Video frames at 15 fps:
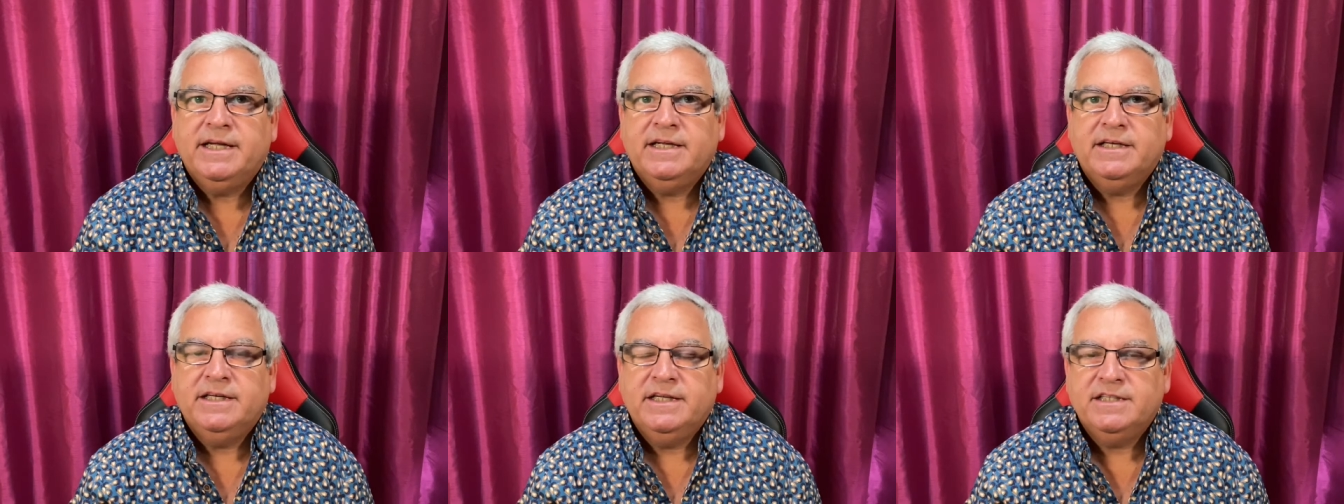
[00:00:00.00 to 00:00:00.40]

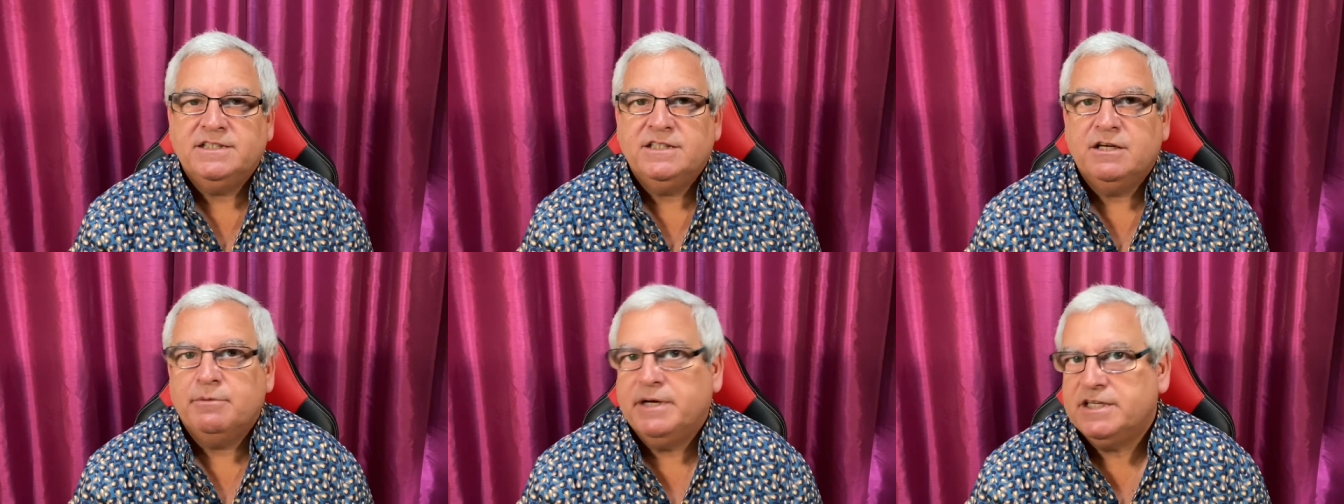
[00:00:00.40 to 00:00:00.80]
it needs
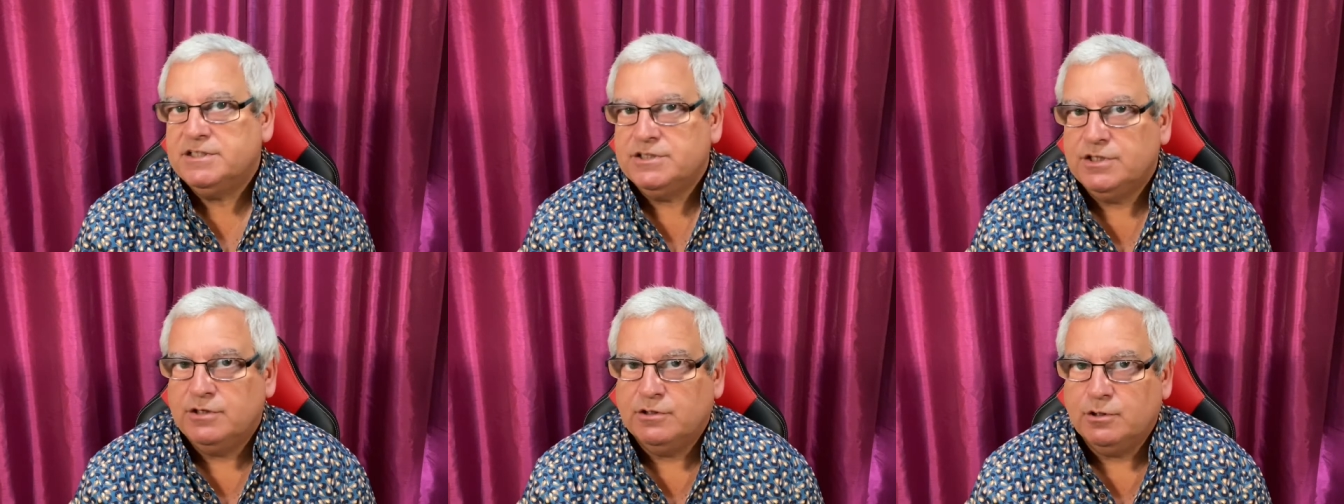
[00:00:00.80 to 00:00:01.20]
no
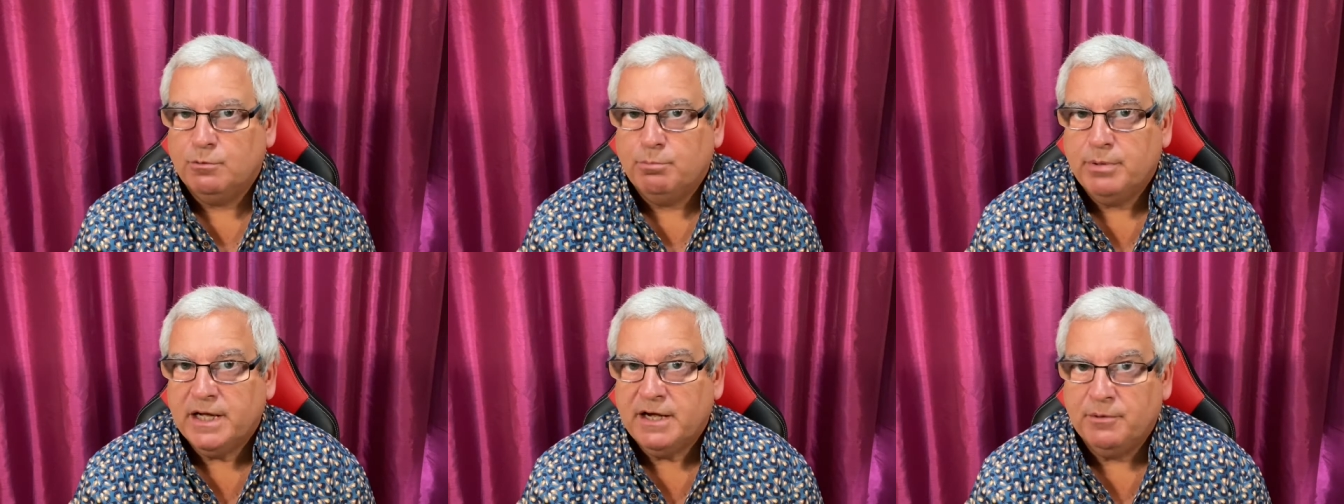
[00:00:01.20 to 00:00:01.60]
external
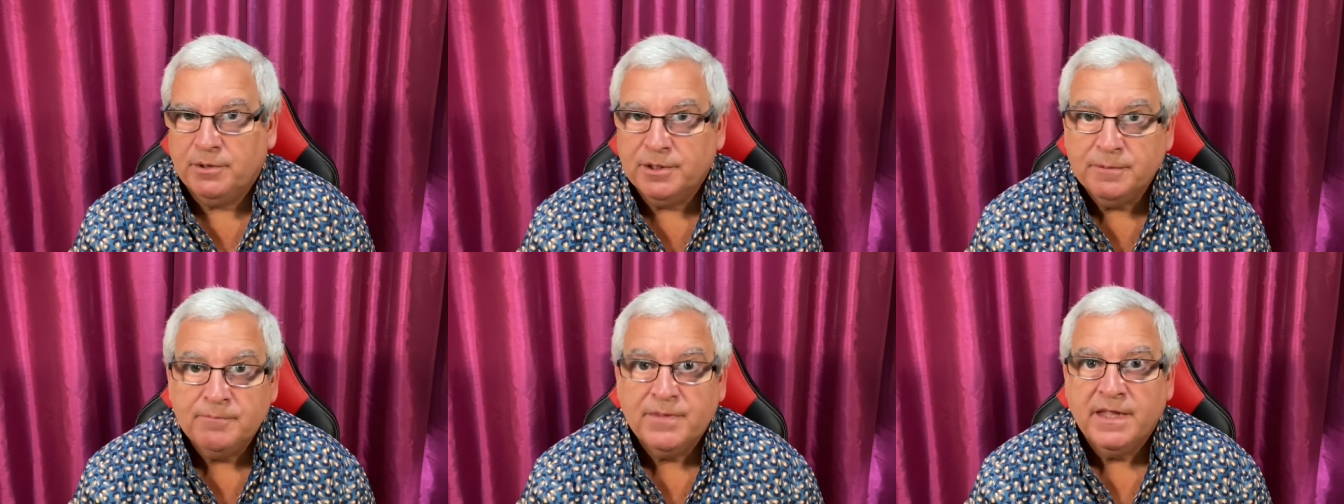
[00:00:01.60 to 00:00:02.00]

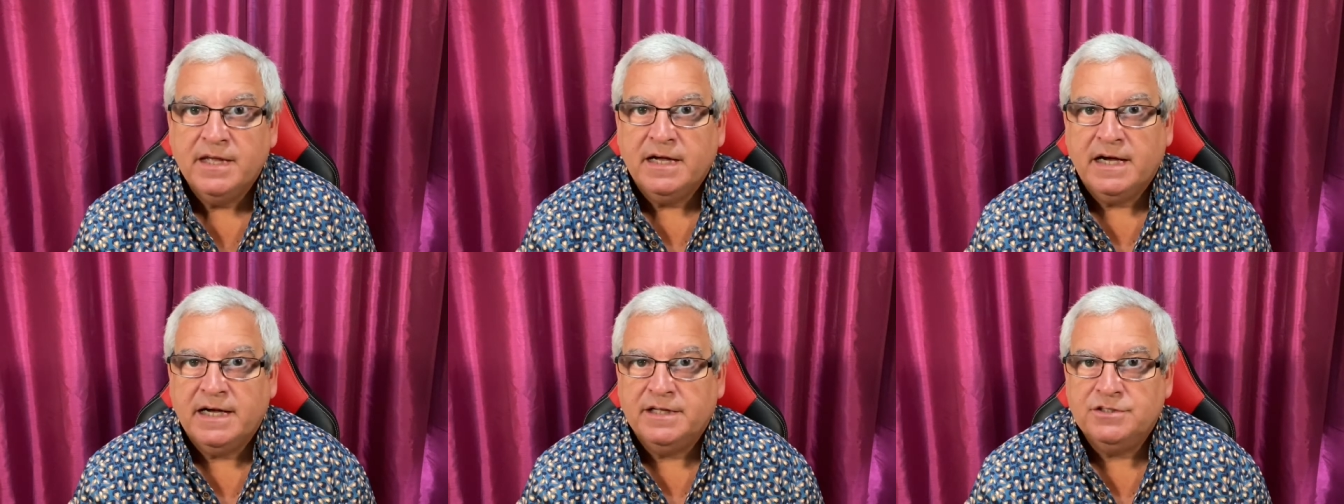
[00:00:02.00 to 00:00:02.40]
power,
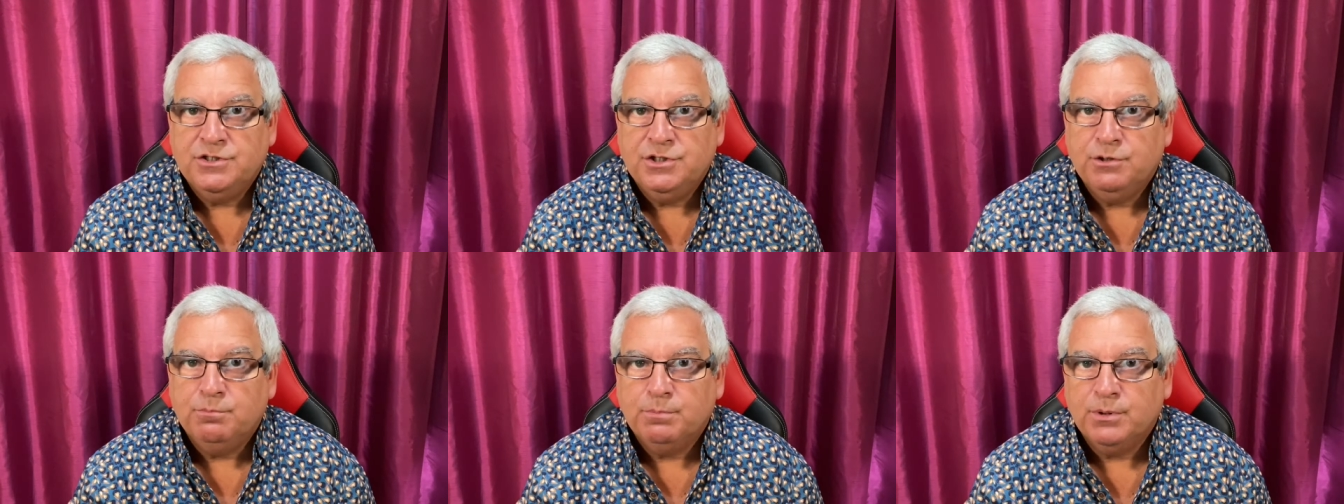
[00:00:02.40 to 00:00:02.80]

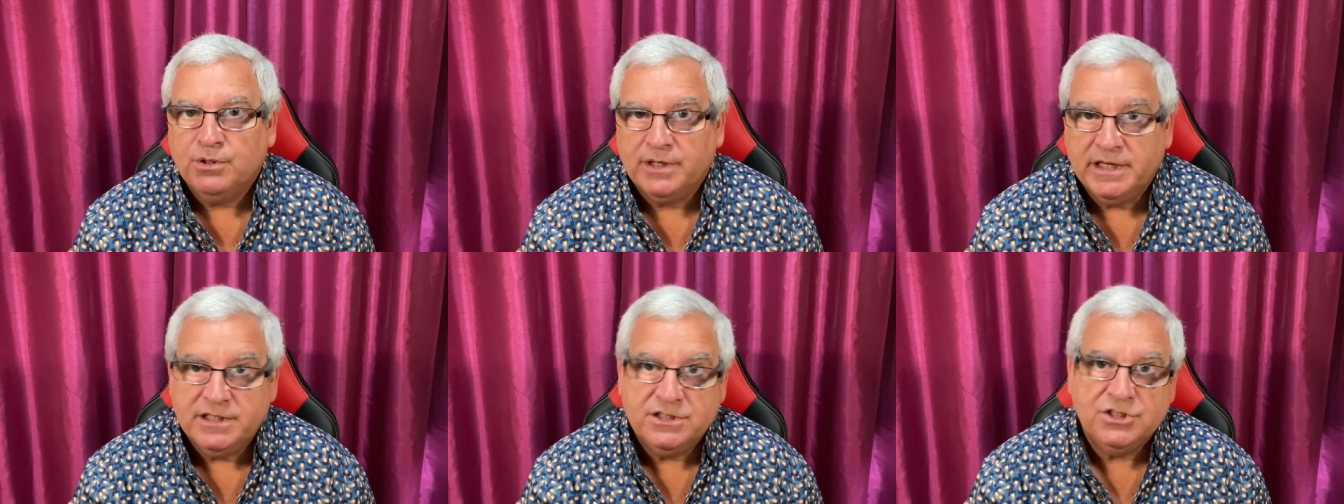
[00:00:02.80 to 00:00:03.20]
and you
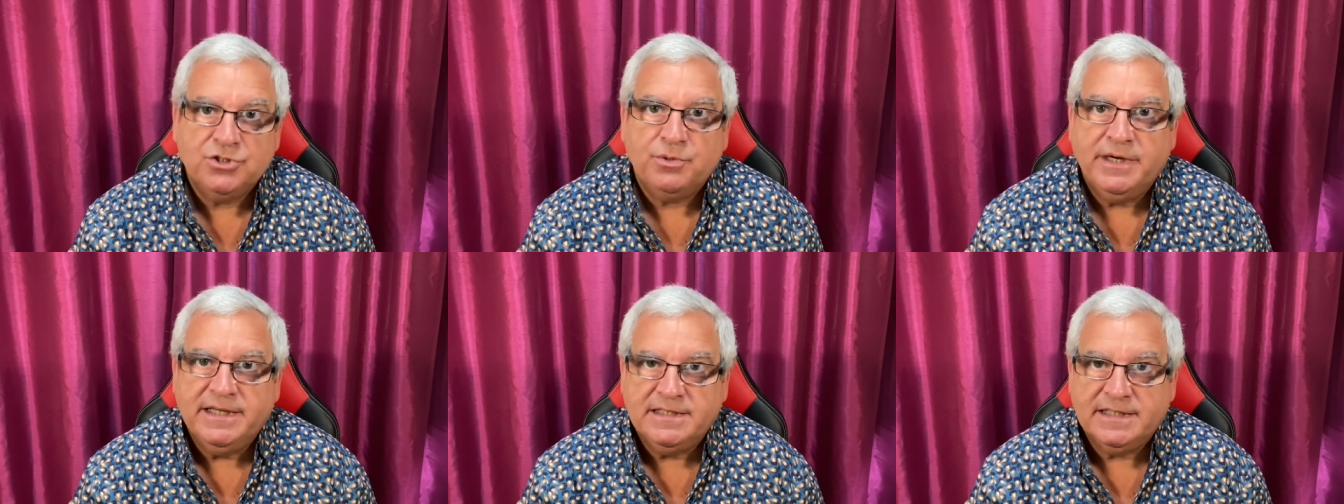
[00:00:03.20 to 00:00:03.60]
plug it
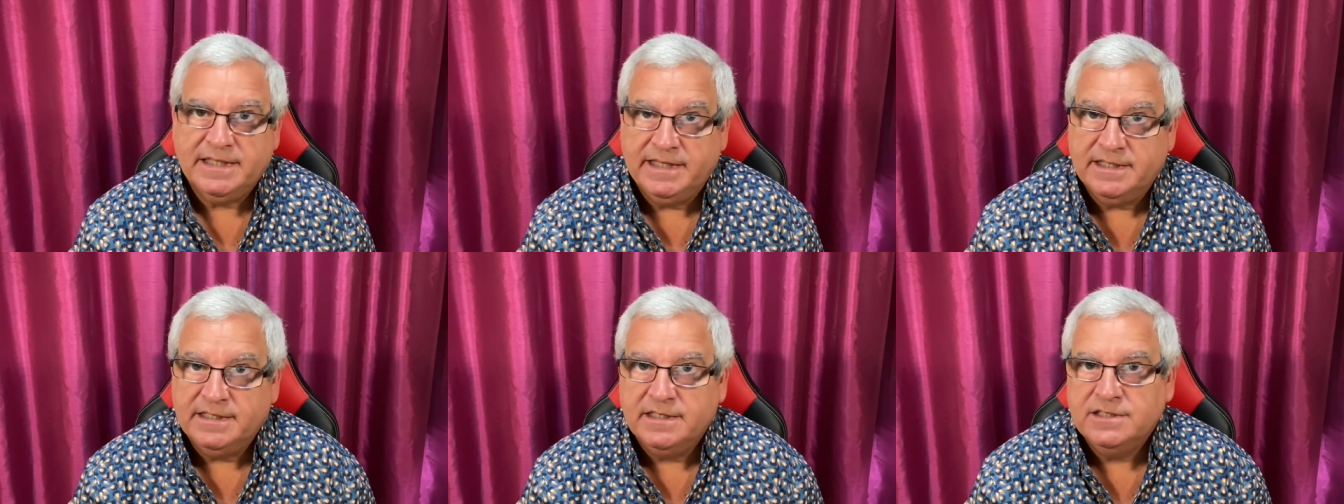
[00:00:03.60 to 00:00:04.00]
straight
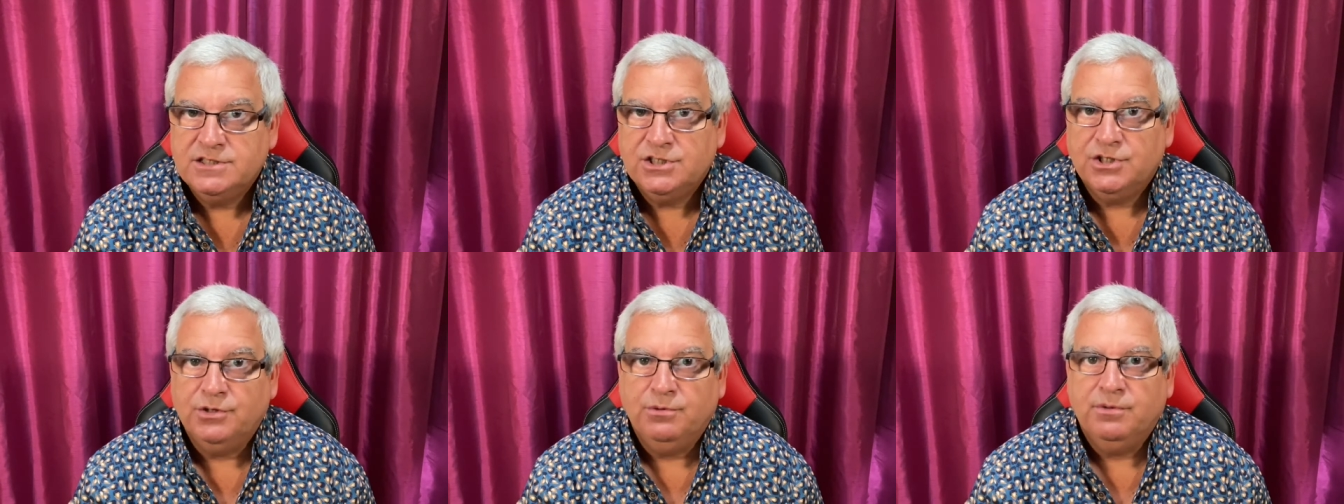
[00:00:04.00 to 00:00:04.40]
in
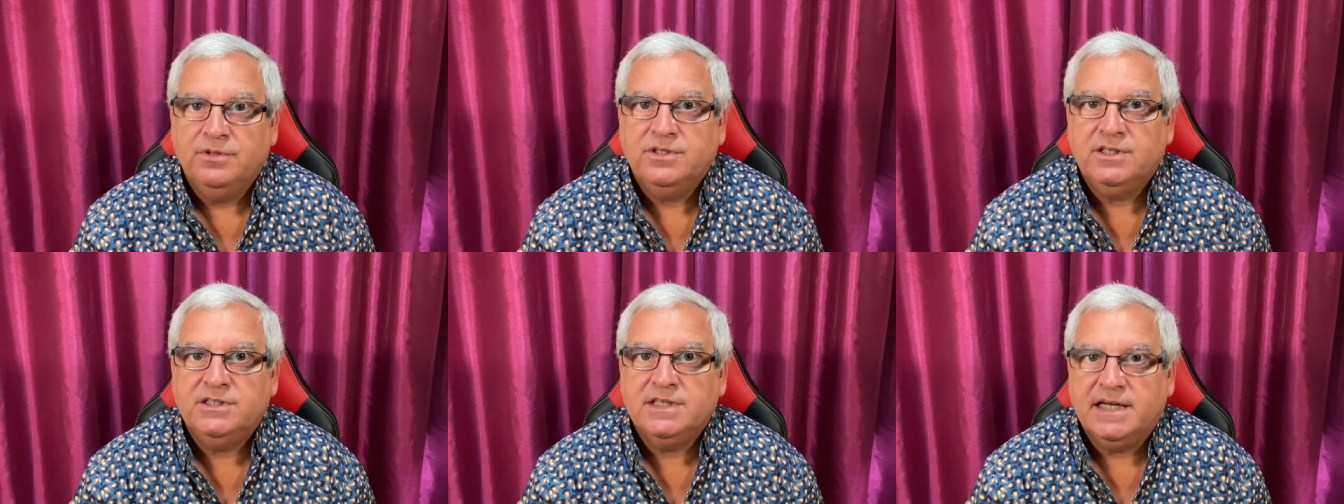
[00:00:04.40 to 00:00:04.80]
to
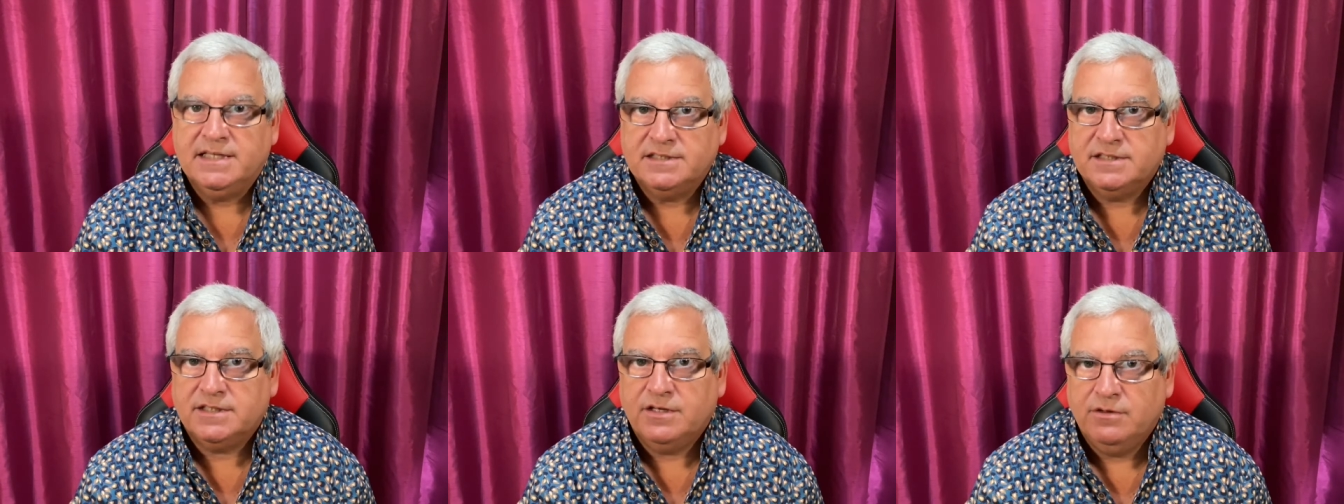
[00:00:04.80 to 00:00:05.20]
the
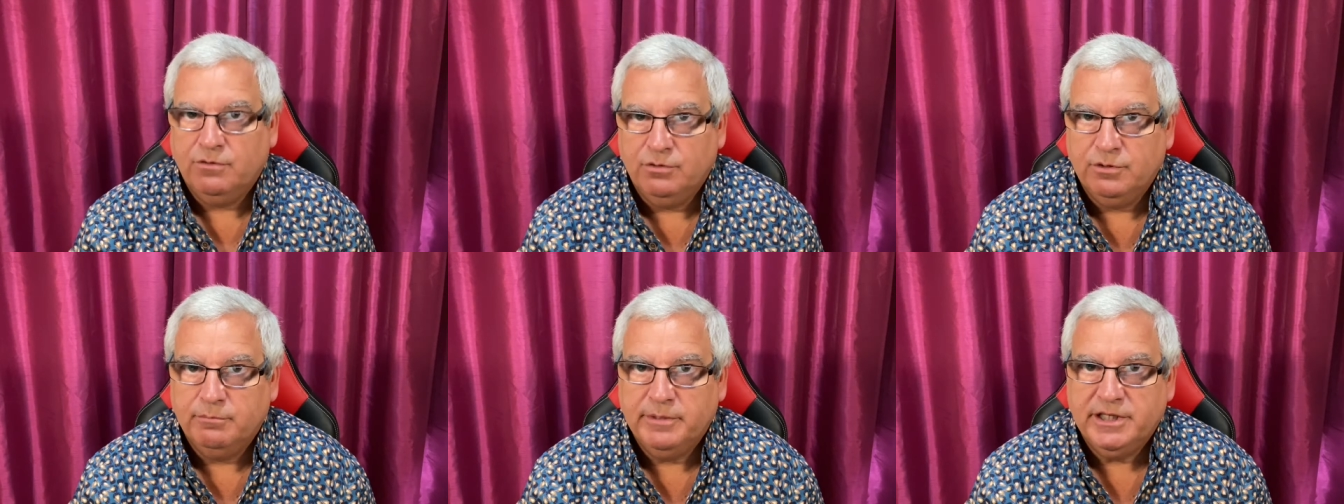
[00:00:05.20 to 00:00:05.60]
desk
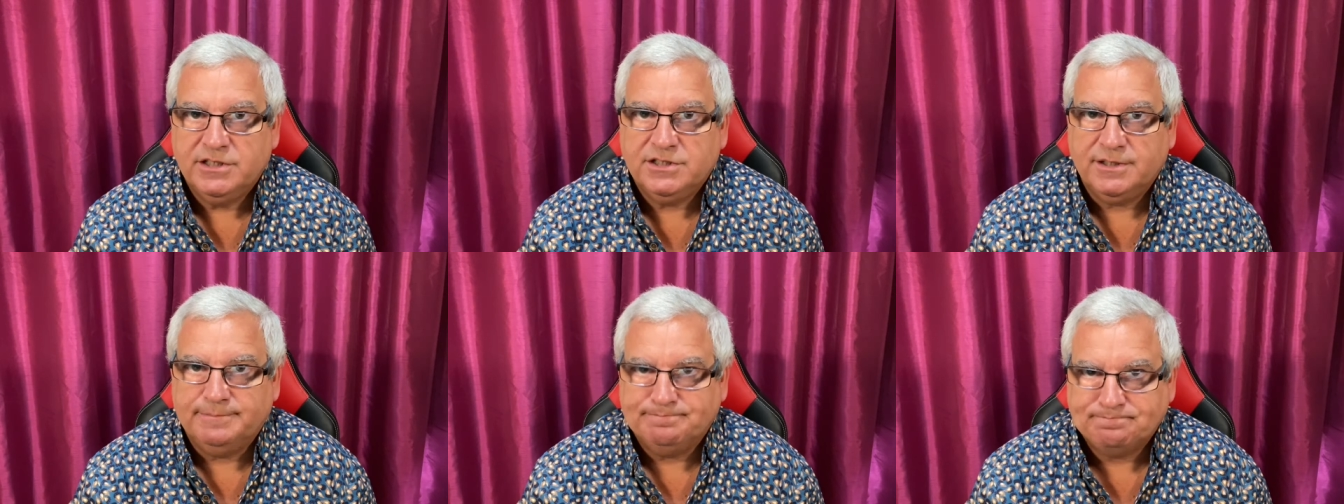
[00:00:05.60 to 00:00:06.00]
or the
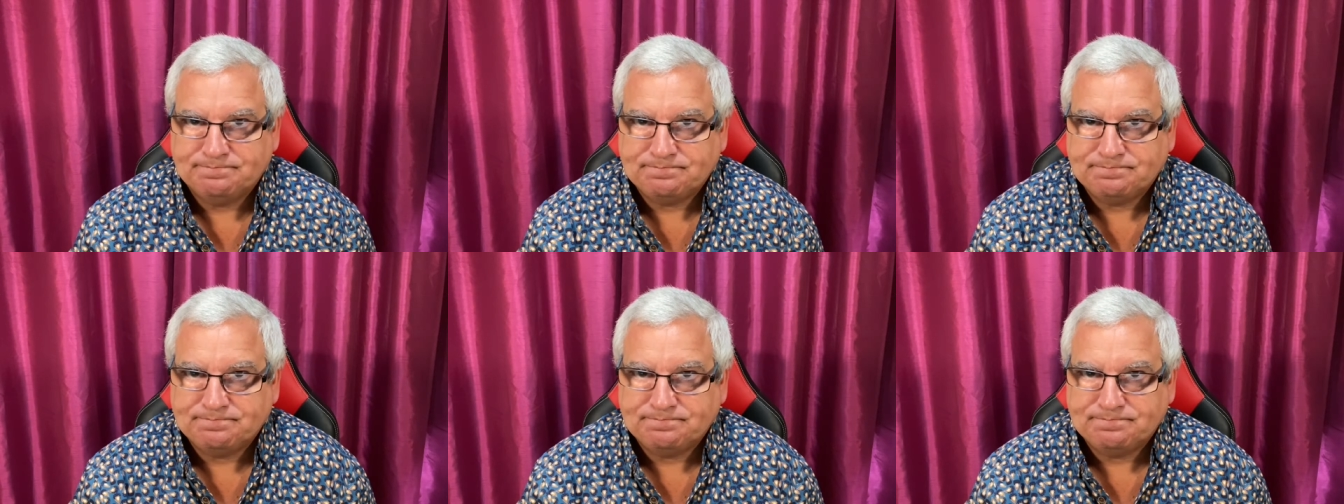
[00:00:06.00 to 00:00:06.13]
mixer.